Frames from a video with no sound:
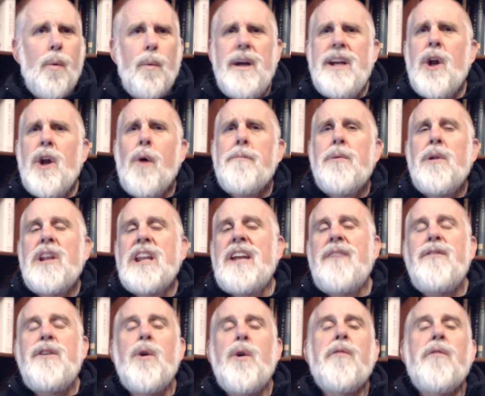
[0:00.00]
We don't
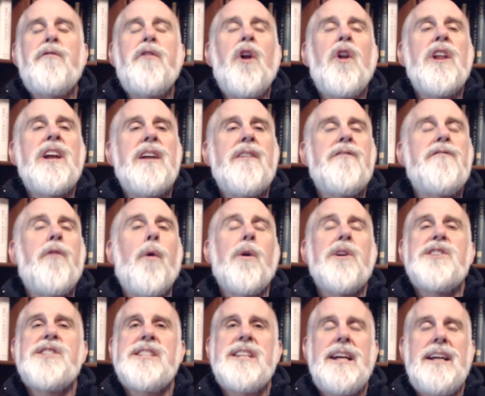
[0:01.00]
believe you're fully
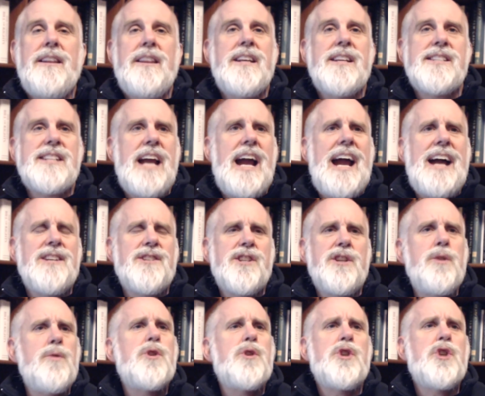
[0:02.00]
enforcing this as
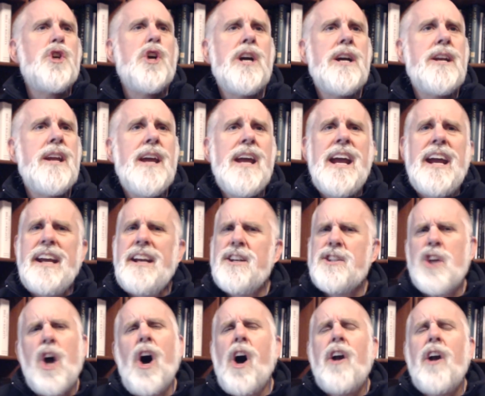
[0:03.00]
you should. It
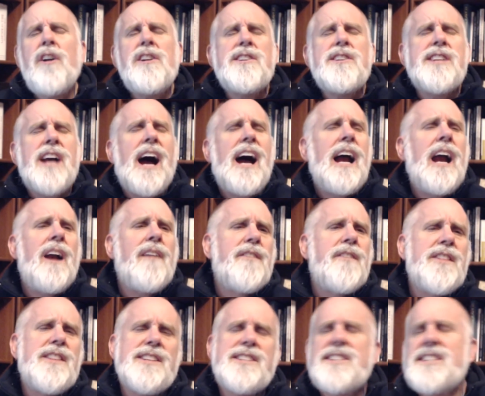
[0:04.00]
is our desire
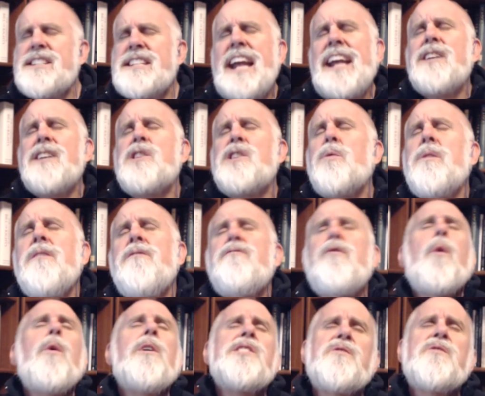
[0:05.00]
for the state to
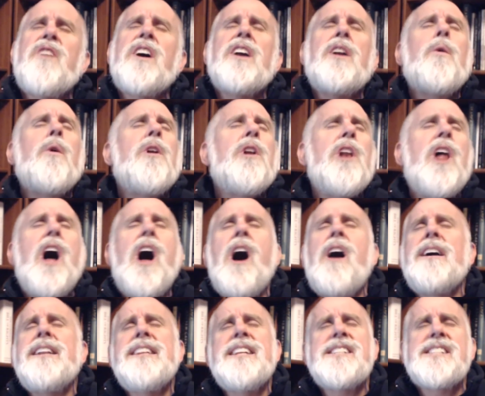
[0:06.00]
enforce federal
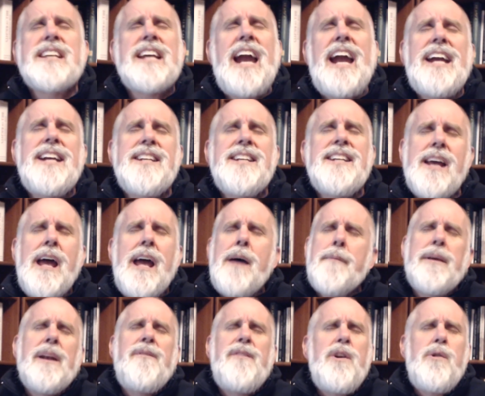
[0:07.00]
law in this case.
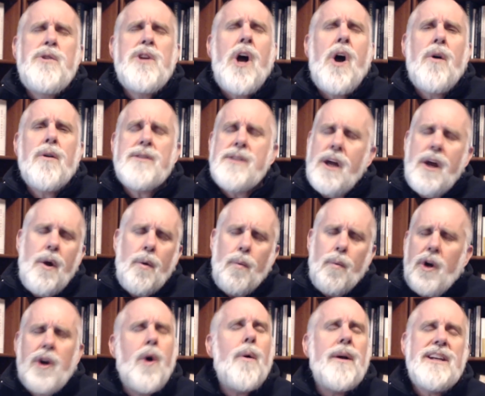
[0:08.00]
But if you don't,
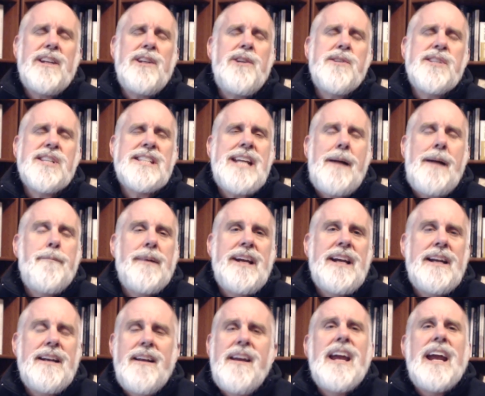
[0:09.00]
we're going to step
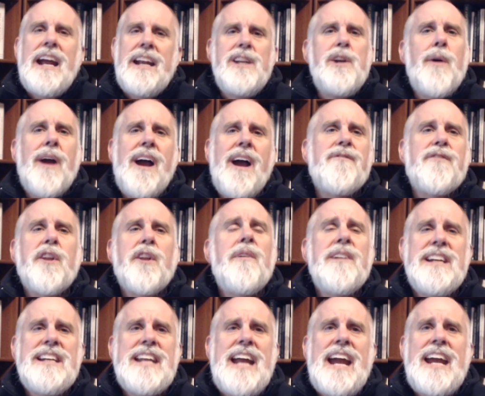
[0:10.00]
in and you have
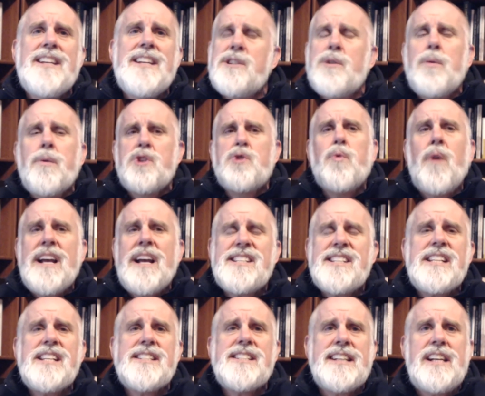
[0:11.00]
30 days to address
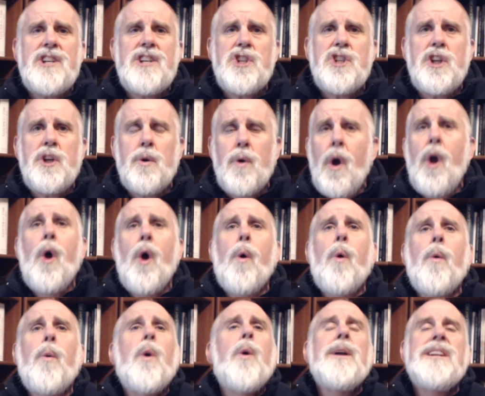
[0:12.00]
this issue
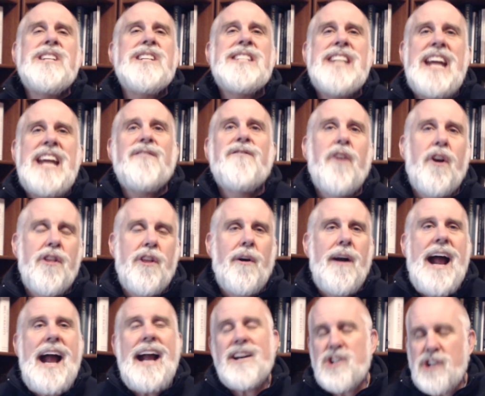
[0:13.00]
or we're going to take further
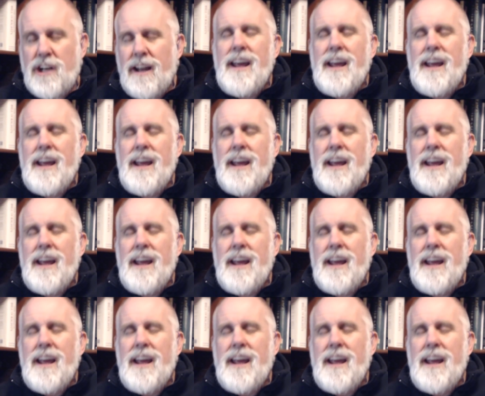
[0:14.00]
action.